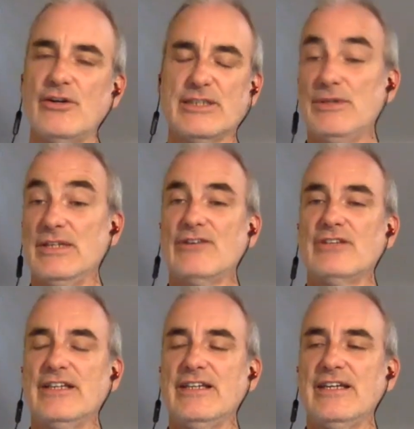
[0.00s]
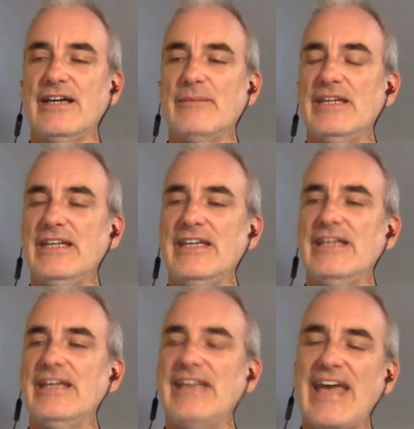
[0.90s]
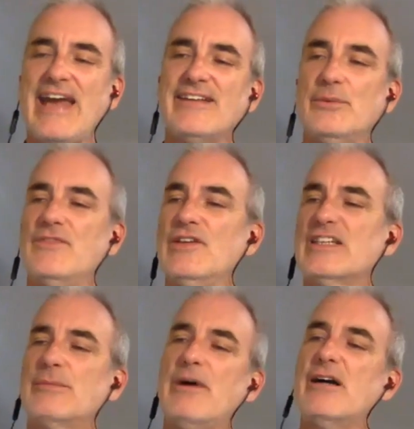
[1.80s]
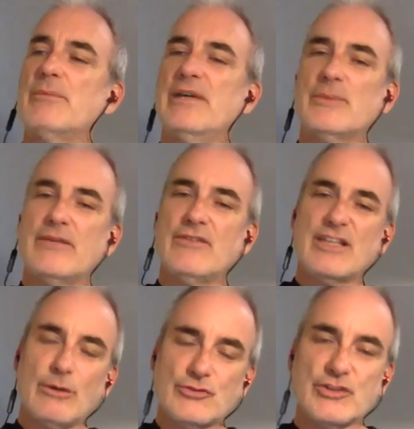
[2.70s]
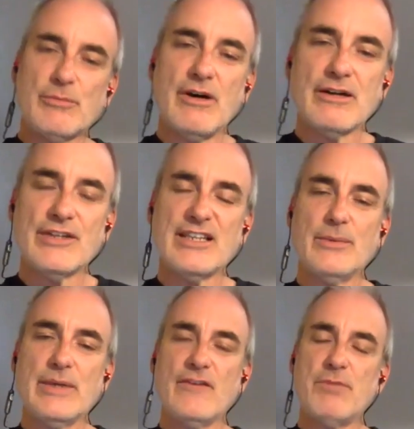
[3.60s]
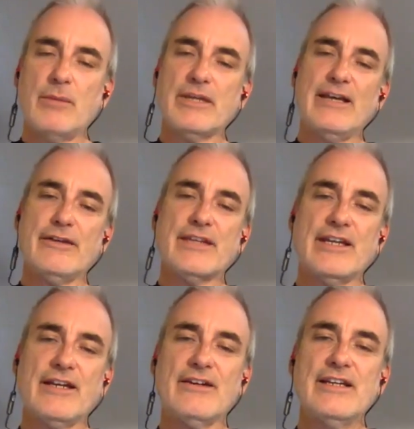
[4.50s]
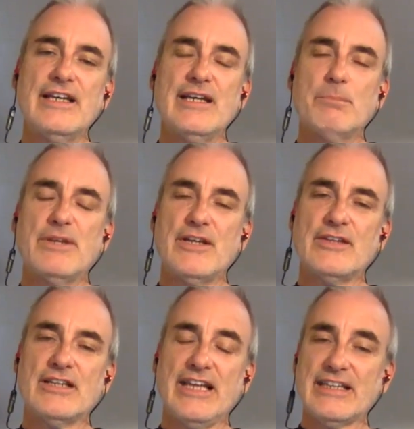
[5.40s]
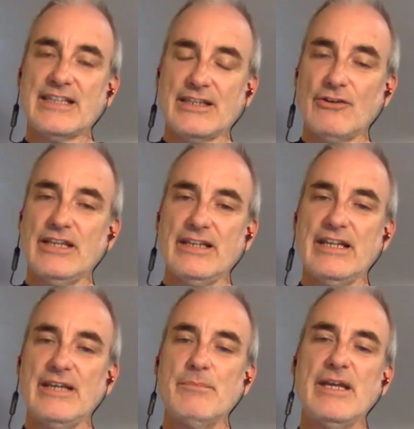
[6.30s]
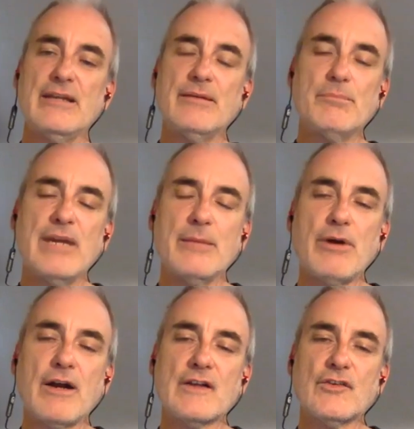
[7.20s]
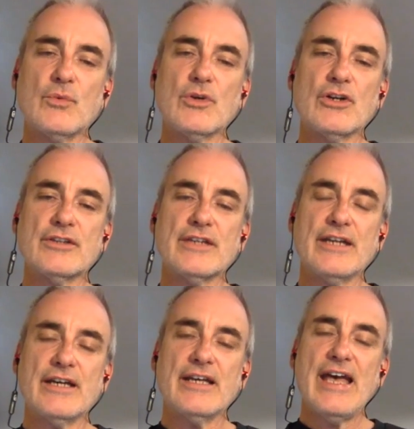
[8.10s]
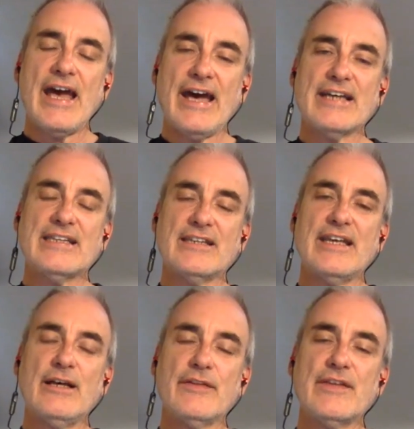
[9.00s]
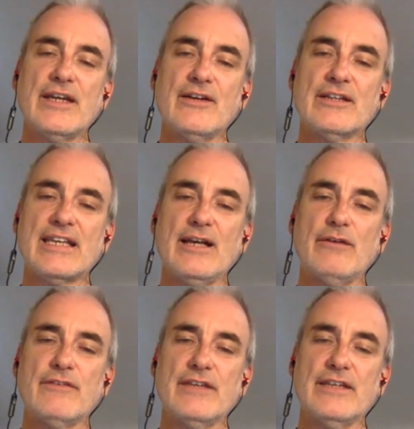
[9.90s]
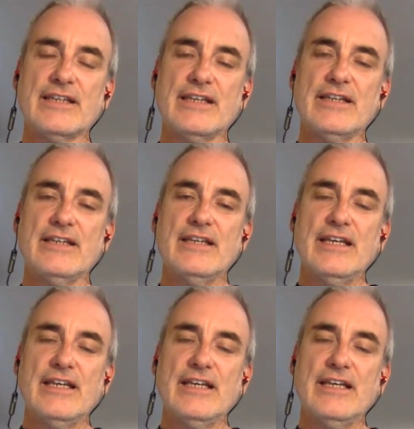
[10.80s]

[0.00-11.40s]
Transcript: certainly, I mean, in Canada, we feel smug because we have a social democracy and we have public health care. But nonetheless, certainly in many parts of the world, access to healthcare itself is a